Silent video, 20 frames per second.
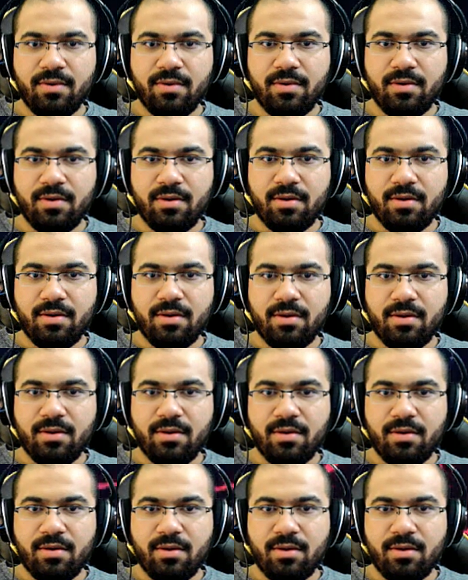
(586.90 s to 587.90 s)
But the nigga ate
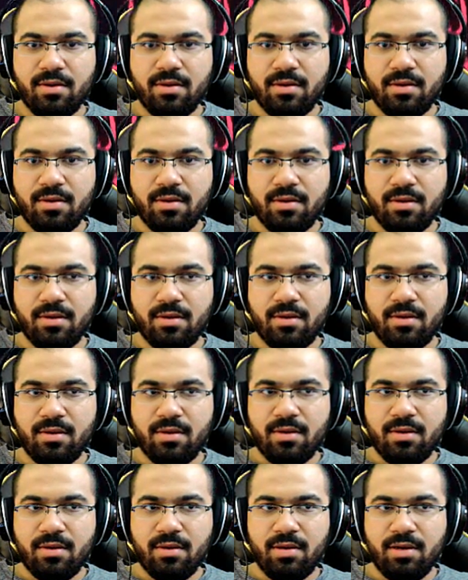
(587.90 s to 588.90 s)
my legs.
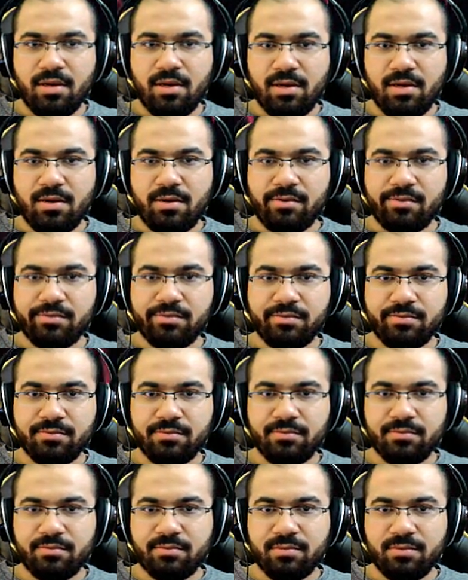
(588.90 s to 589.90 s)

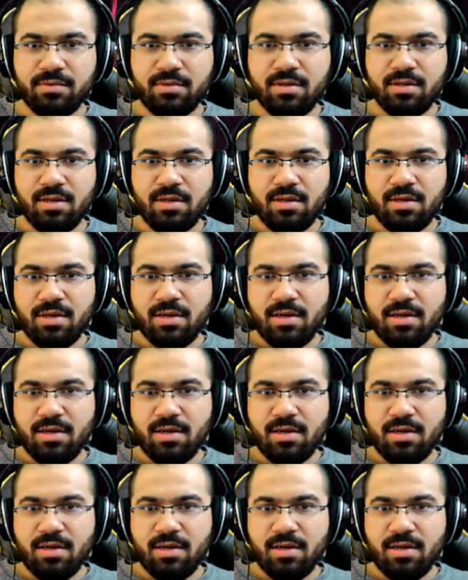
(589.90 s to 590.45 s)
What the fuck?